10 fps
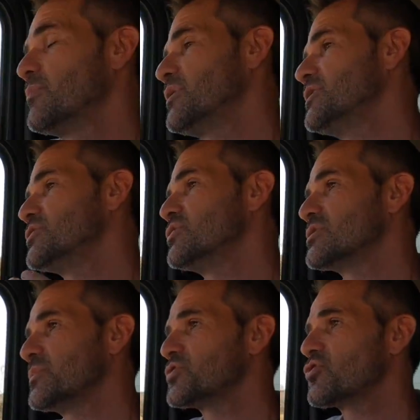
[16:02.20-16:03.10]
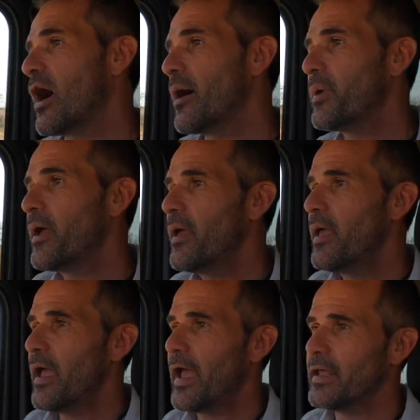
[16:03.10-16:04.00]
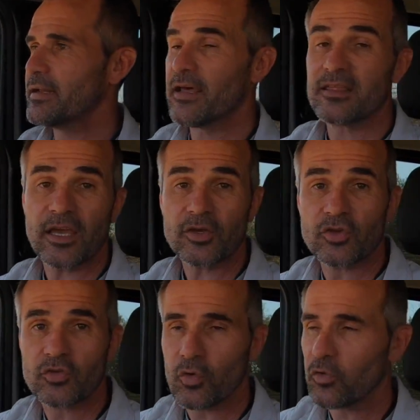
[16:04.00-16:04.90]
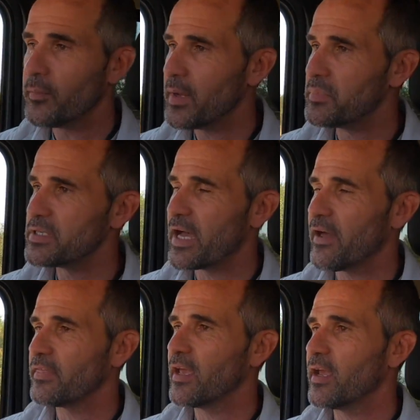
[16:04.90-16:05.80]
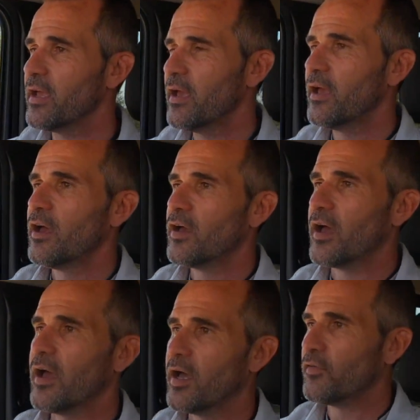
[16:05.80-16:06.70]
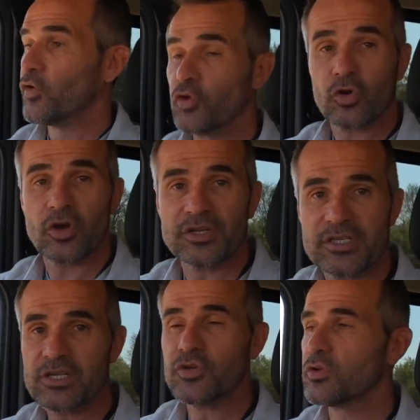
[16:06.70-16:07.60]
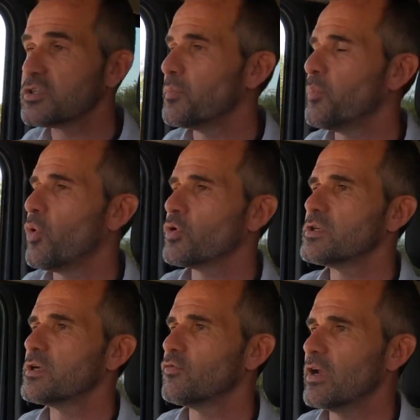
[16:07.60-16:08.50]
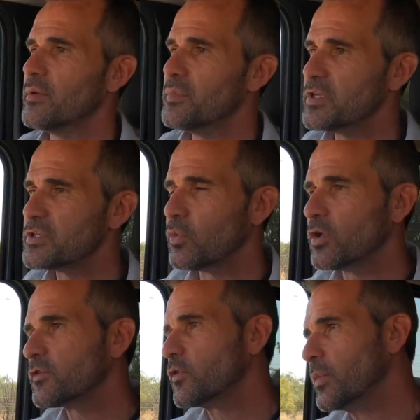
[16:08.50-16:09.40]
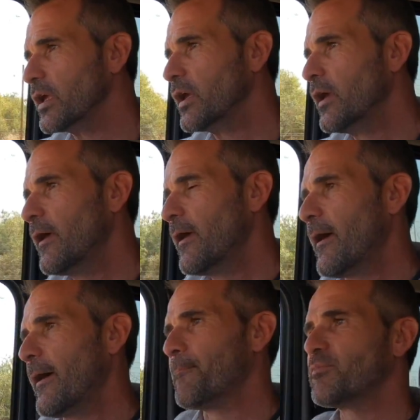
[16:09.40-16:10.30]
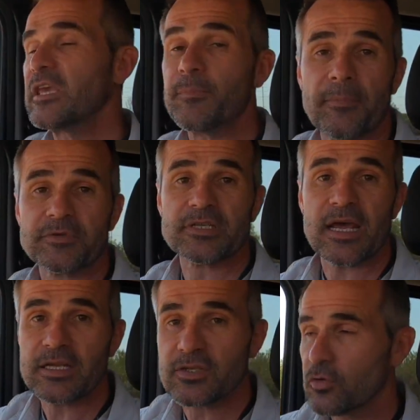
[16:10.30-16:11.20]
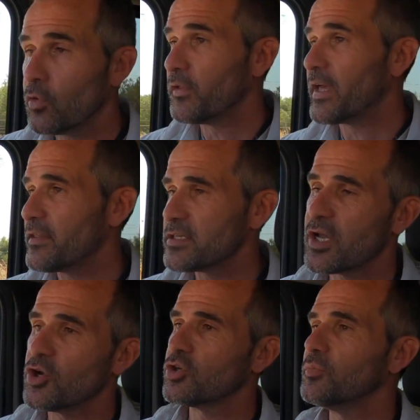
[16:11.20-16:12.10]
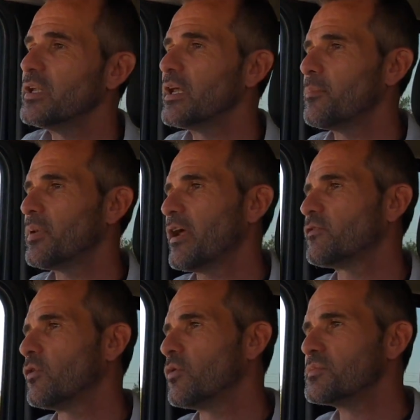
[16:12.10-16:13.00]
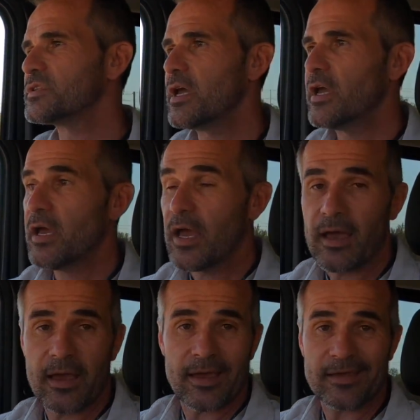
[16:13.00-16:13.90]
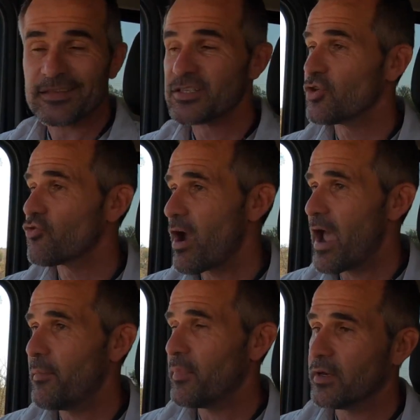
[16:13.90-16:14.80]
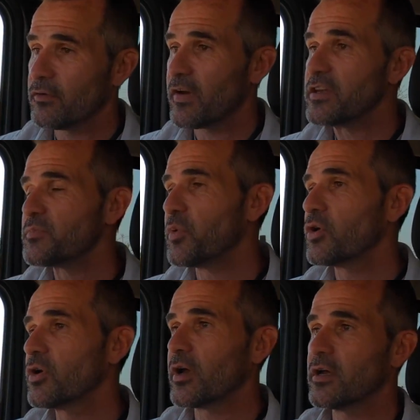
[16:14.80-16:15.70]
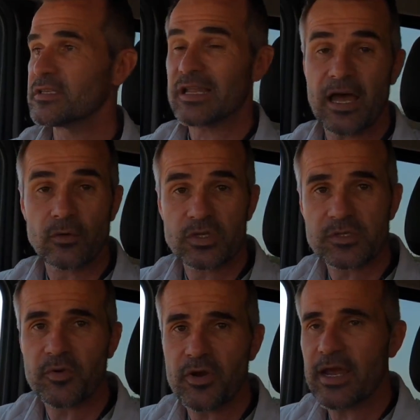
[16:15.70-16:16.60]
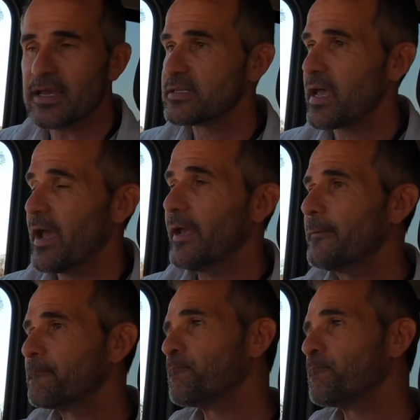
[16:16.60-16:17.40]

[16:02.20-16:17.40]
then please do subscribe. And thank you to all the members out there for your continual support. It really means the world to me. Keep up to date on all the other social media platforms, Instagram and Facebook. It's Lion Whisperer SA.